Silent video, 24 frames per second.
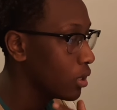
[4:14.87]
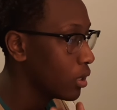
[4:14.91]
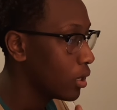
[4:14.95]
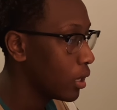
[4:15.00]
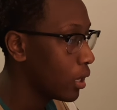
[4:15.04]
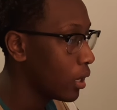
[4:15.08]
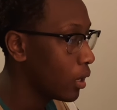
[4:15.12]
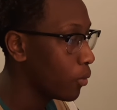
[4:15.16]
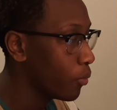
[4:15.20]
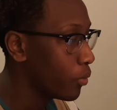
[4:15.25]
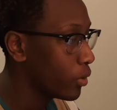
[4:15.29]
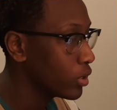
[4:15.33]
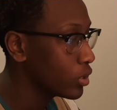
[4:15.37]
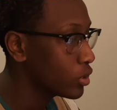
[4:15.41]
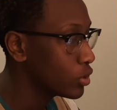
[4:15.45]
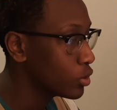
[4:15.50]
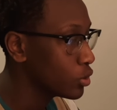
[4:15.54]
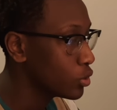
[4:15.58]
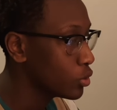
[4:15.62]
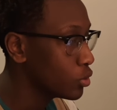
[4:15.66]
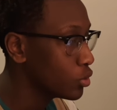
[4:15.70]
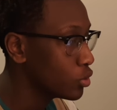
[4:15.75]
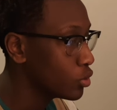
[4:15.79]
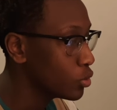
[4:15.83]
I want
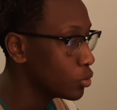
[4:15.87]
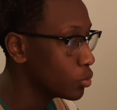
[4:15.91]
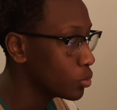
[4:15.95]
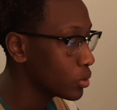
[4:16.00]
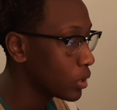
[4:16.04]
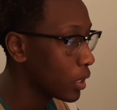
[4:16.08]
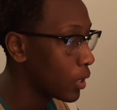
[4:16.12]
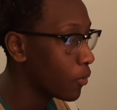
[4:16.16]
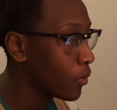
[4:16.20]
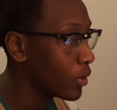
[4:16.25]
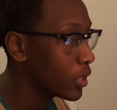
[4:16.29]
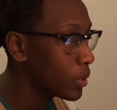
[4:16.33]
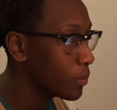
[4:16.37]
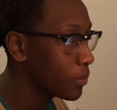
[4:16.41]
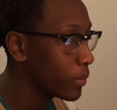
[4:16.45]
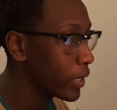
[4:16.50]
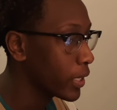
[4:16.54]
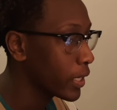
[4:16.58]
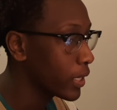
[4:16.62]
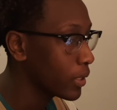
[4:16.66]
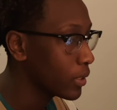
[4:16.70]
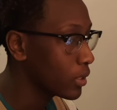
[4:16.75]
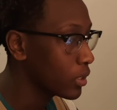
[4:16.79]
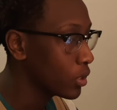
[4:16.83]
to make
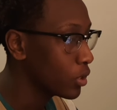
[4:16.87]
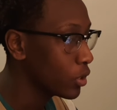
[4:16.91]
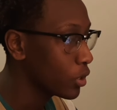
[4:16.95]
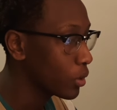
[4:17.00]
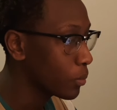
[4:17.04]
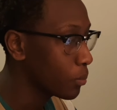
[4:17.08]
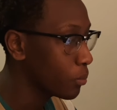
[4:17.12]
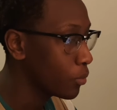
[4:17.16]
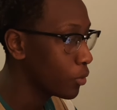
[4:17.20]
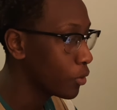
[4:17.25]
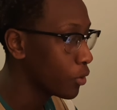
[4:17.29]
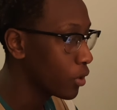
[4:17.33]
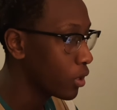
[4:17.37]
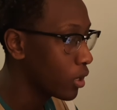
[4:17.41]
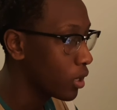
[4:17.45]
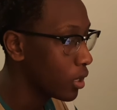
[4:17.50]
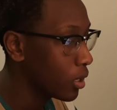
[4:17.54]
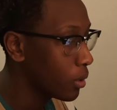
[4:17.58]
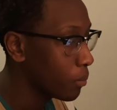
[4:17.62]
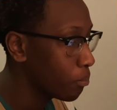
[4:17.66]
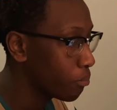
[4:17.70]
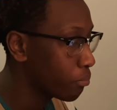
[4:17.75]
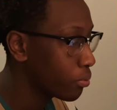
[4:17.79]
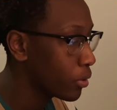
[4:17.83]
it look more
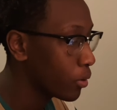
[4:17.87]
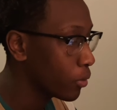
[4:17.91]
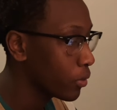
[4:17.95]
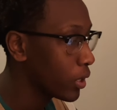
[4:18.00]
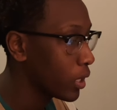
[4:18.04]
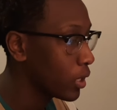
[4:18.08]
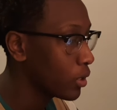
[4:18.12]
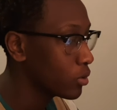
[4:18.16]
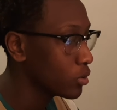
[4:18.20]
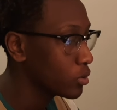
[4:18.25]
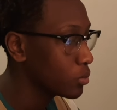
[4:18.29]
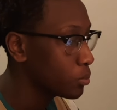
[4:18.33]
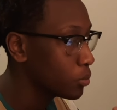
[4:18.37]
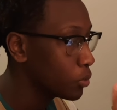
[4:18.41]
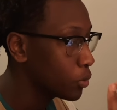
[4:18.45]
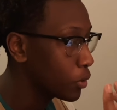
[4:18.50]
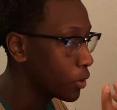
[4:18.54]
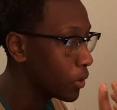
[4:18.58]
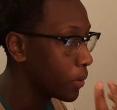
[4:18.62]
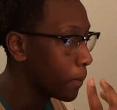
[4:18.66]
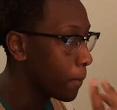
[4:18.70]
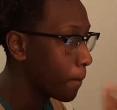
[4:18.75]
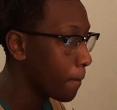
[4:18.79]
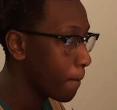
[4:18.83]
pronounced, more